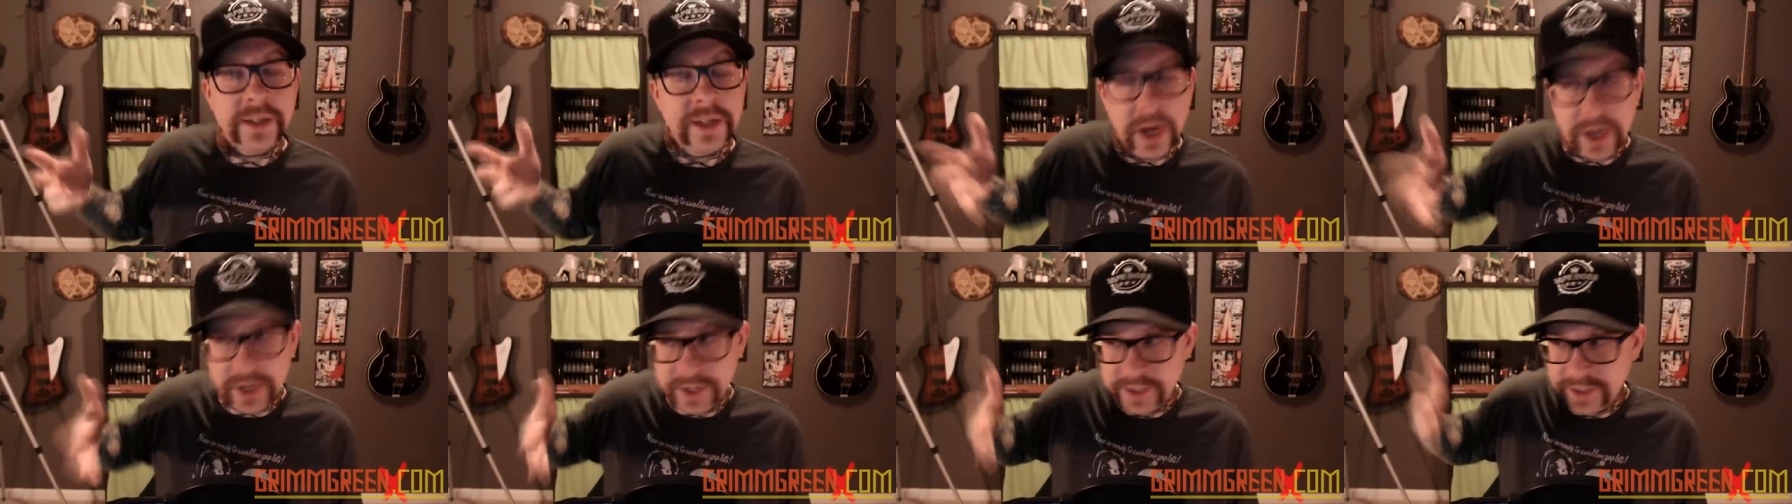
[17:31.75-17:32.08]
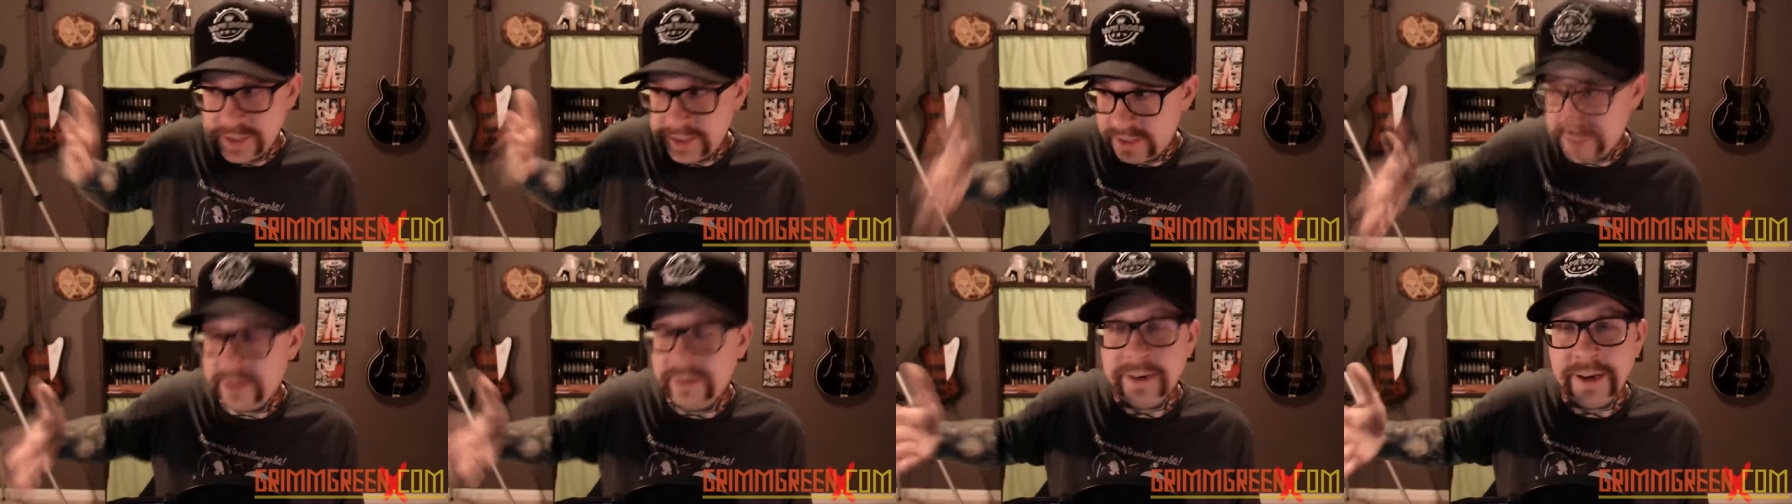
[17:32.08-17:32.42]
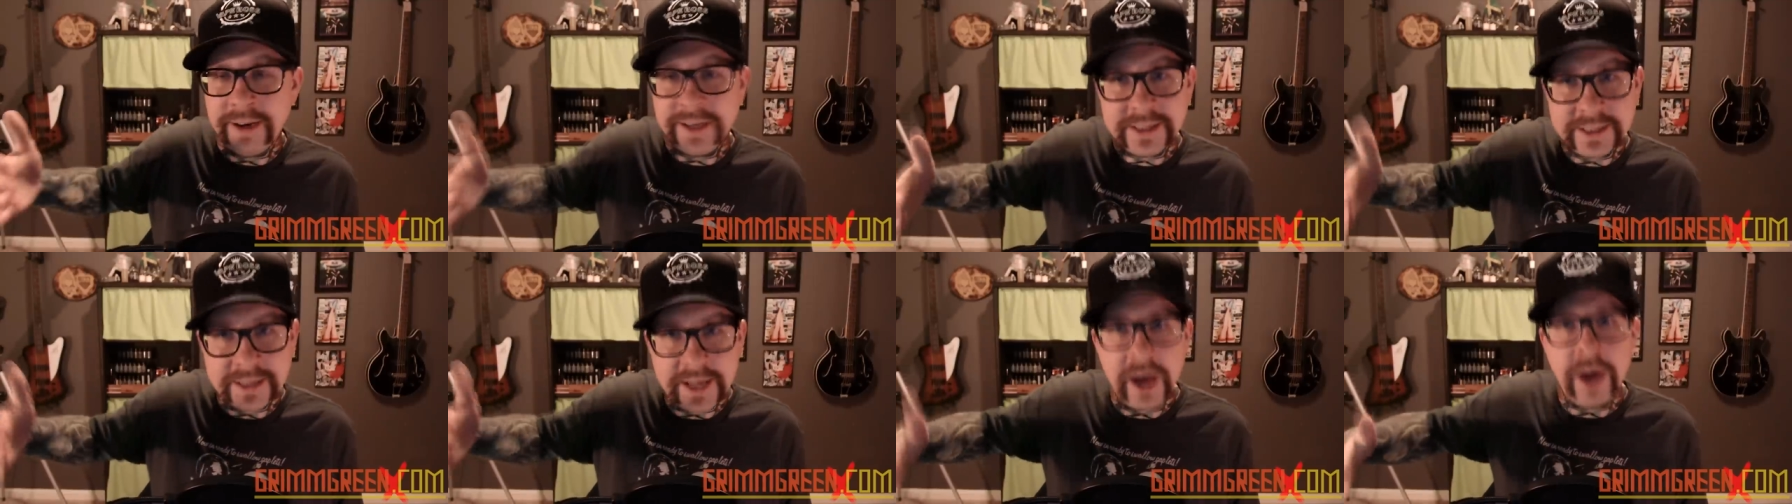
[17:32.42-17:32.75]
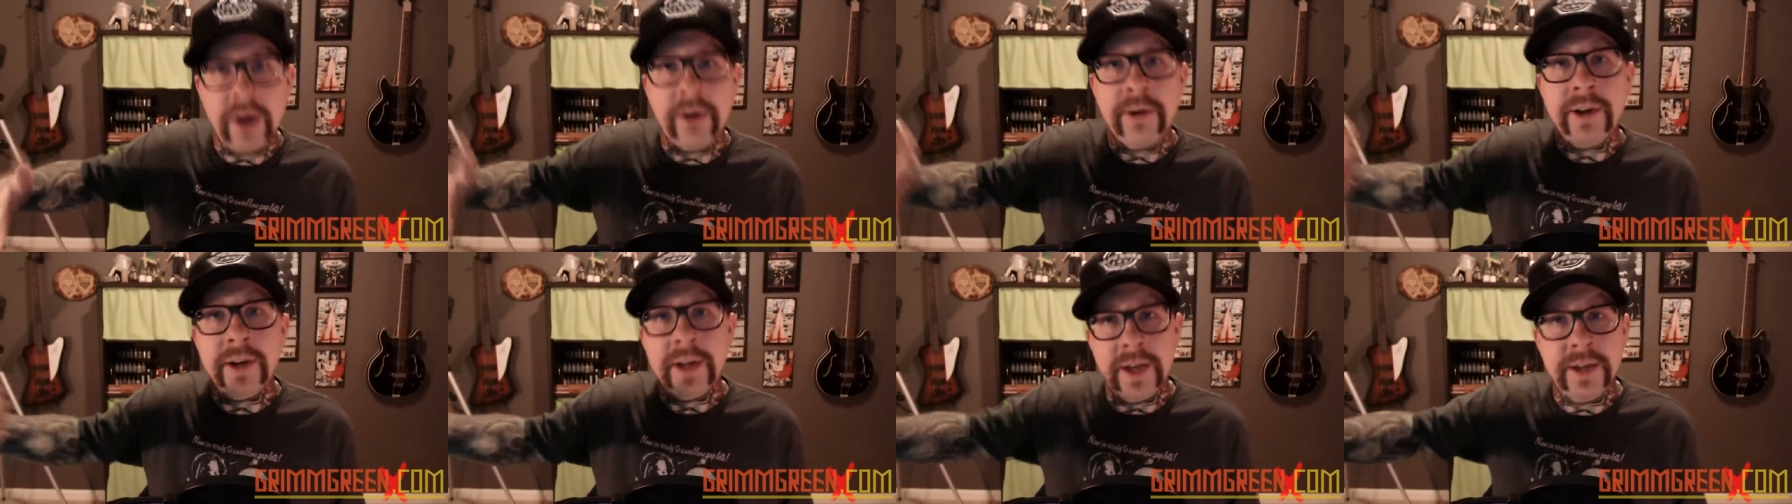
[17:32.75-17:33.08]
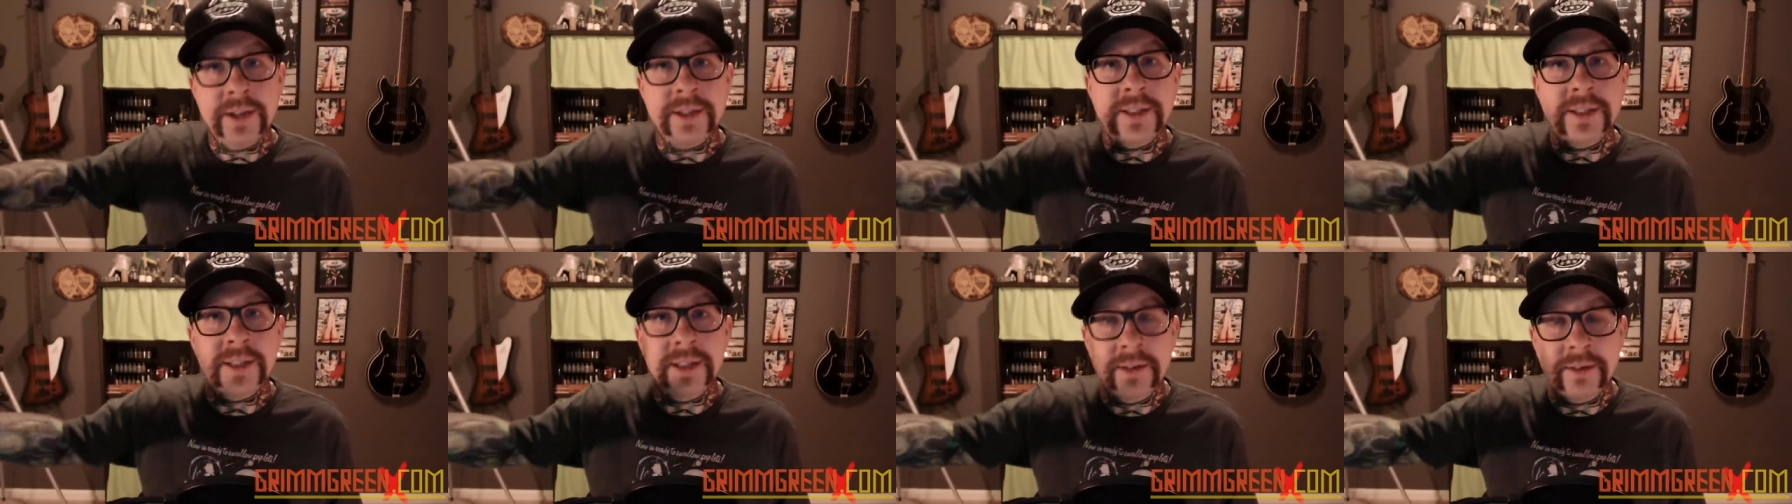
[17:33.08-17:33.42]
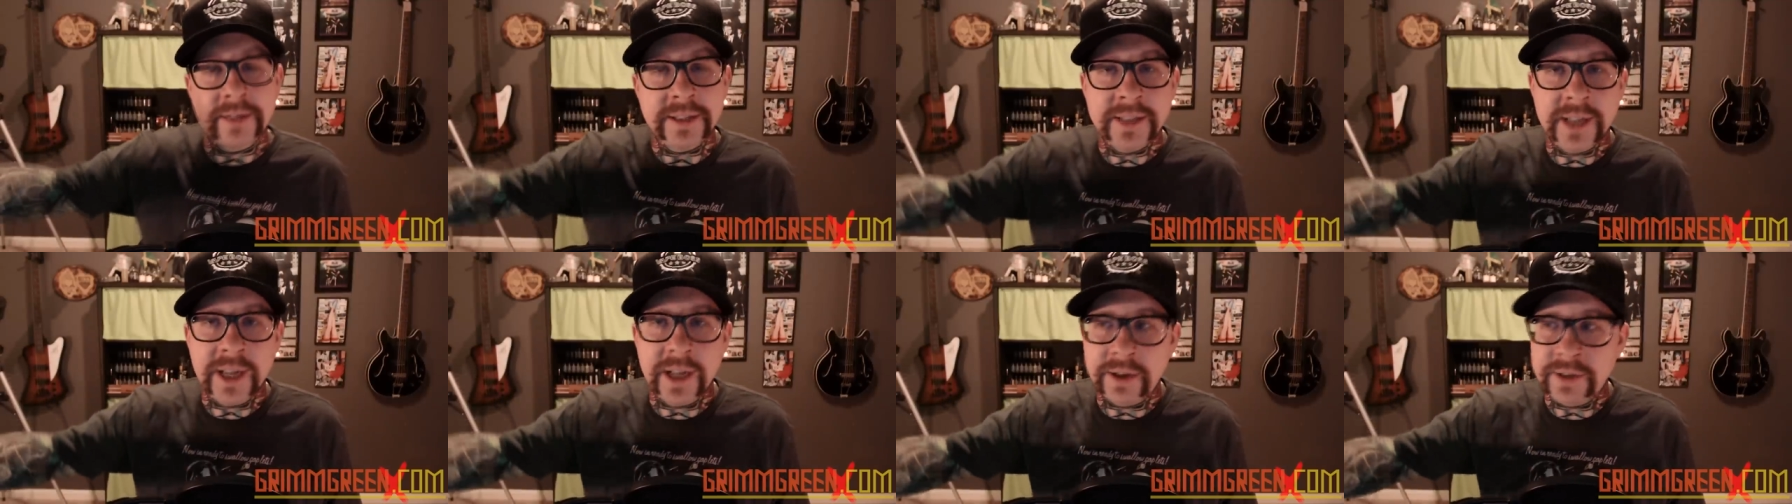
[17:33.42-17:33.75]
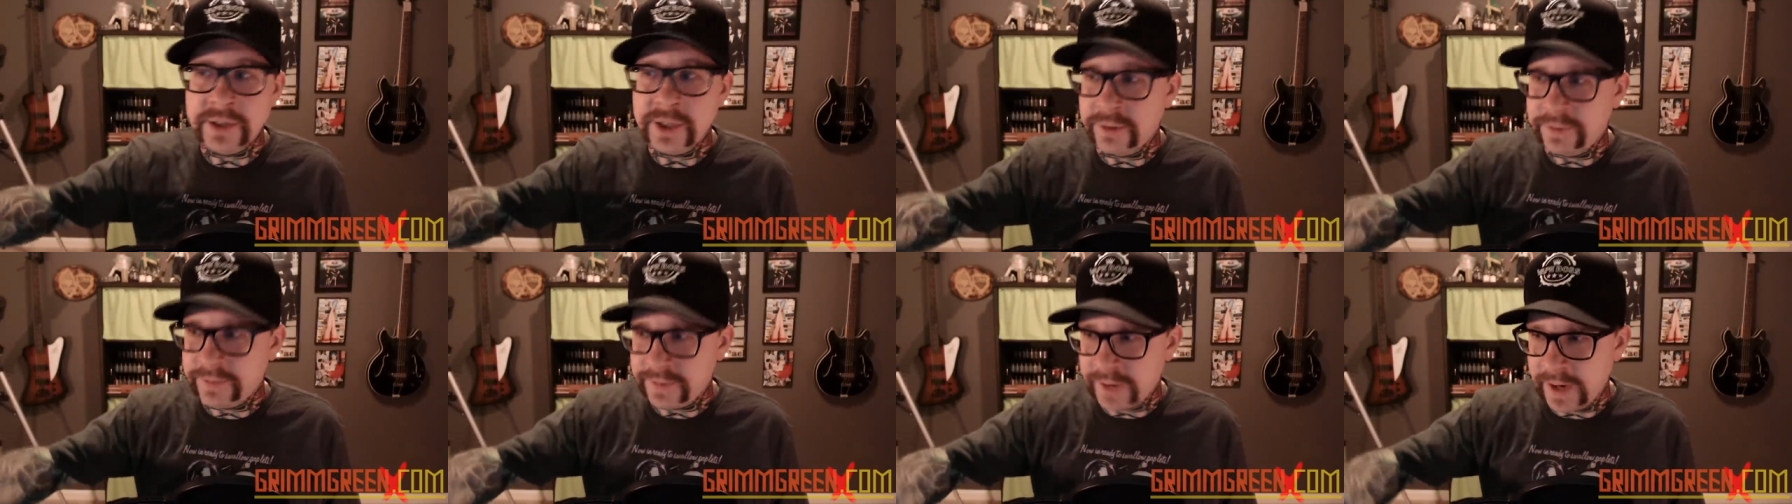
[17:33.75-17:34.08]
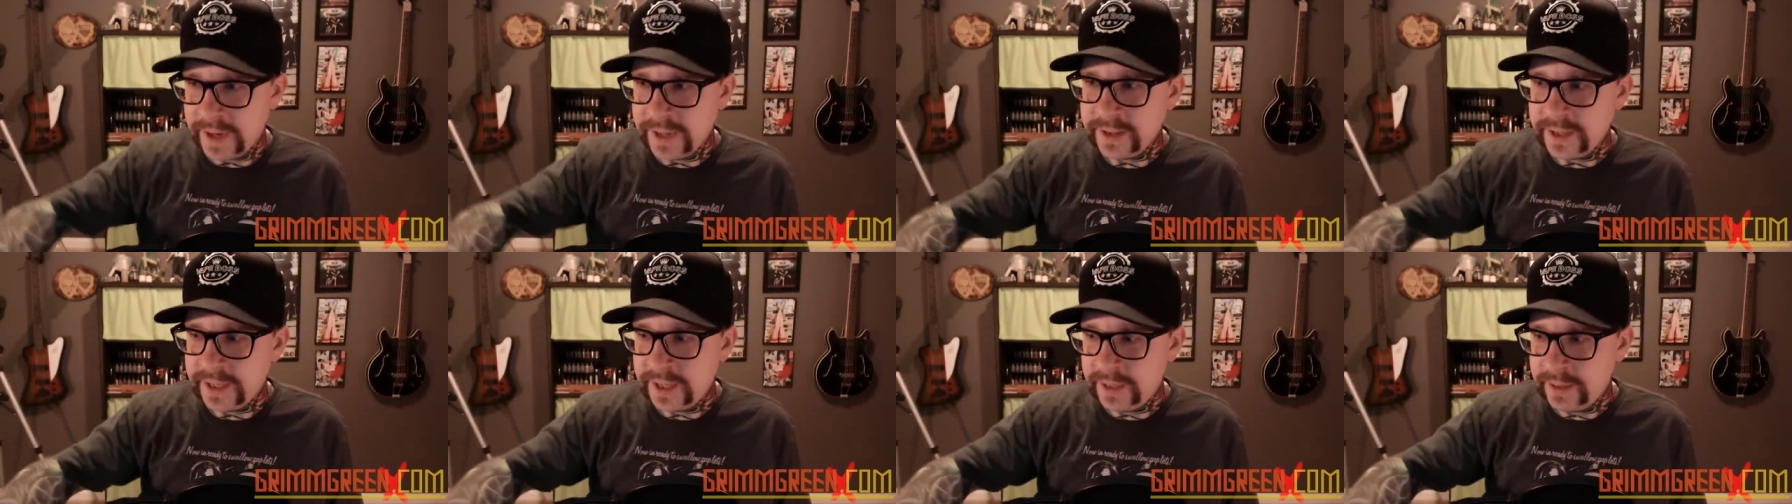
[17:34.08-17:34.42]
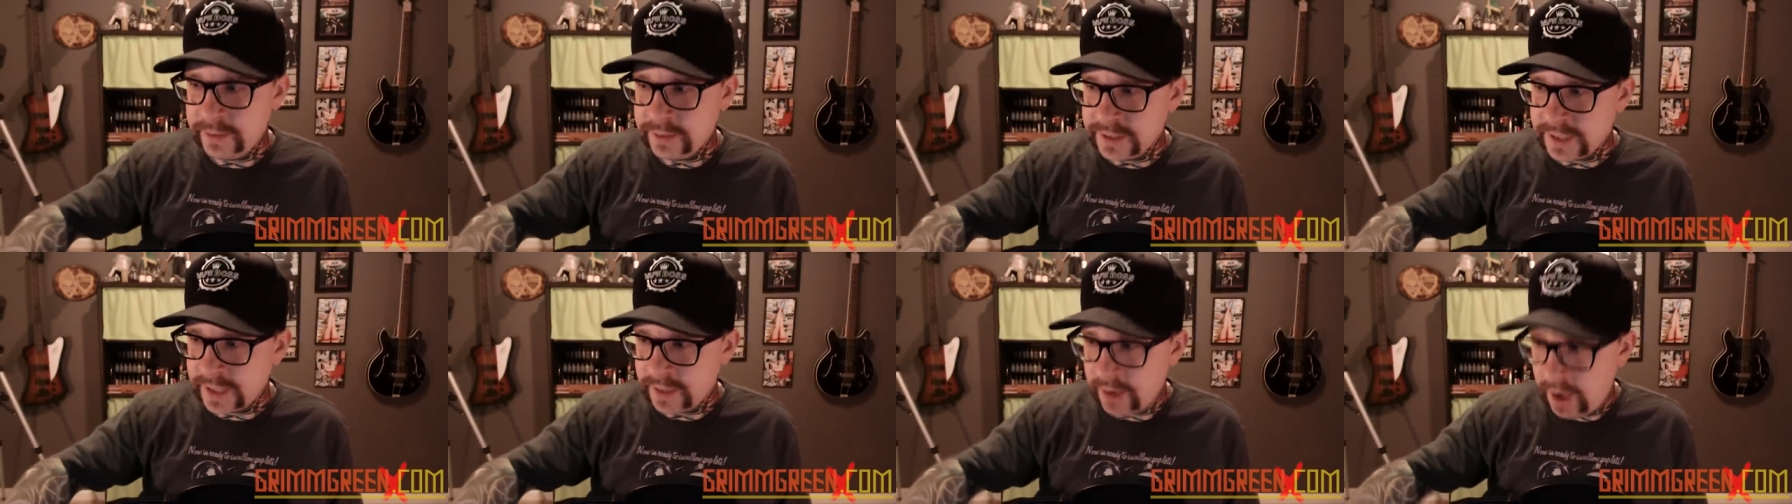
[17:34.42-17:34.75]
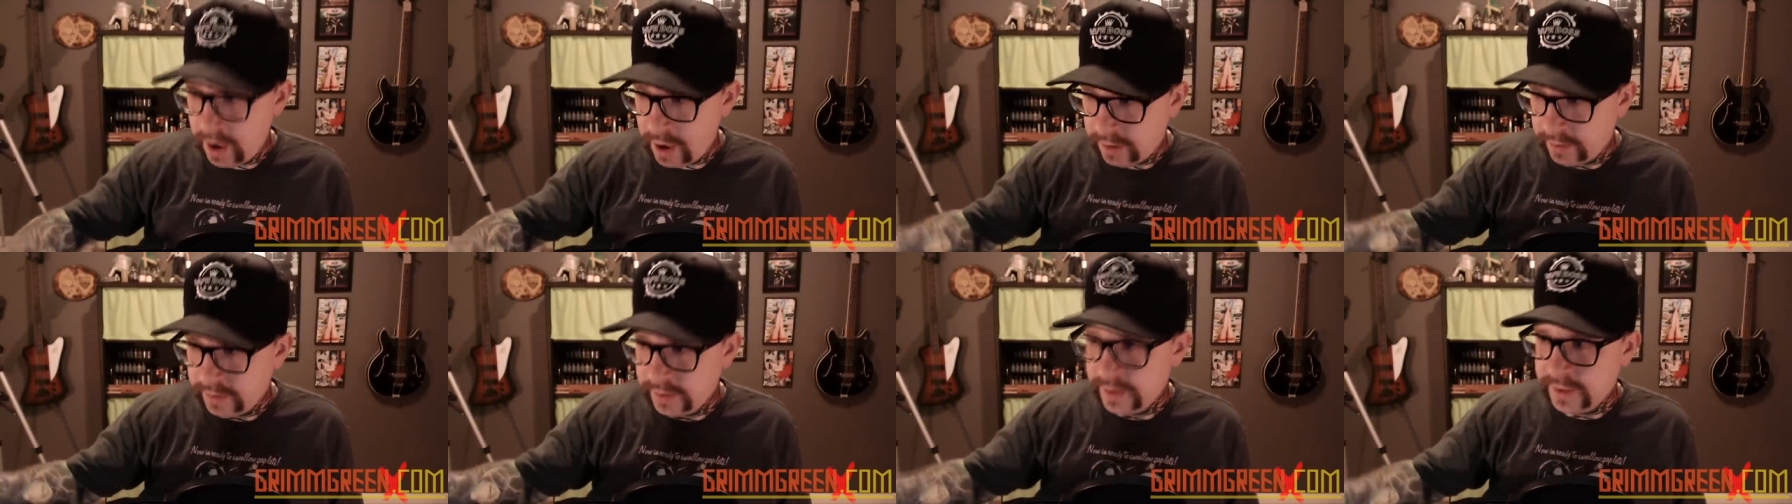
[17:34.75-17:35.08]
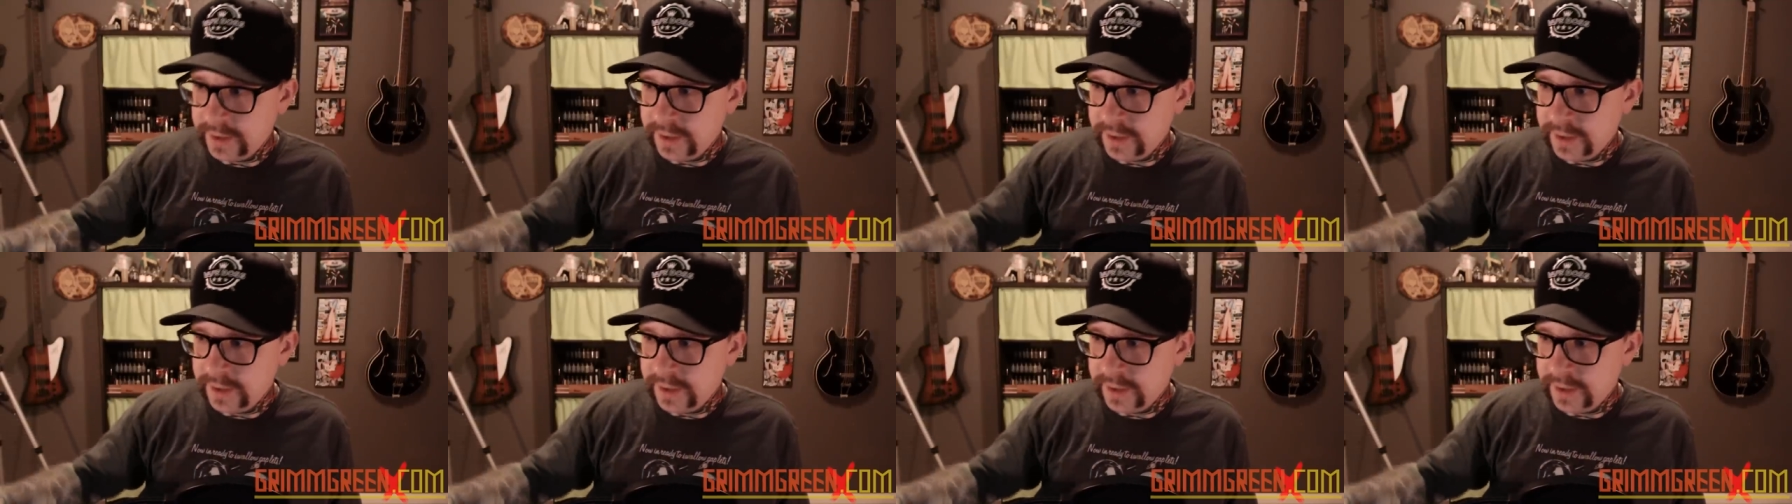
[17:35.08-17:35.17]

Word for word: cut his cigarettes down and cut his cigarettes down until finally he was like, oh,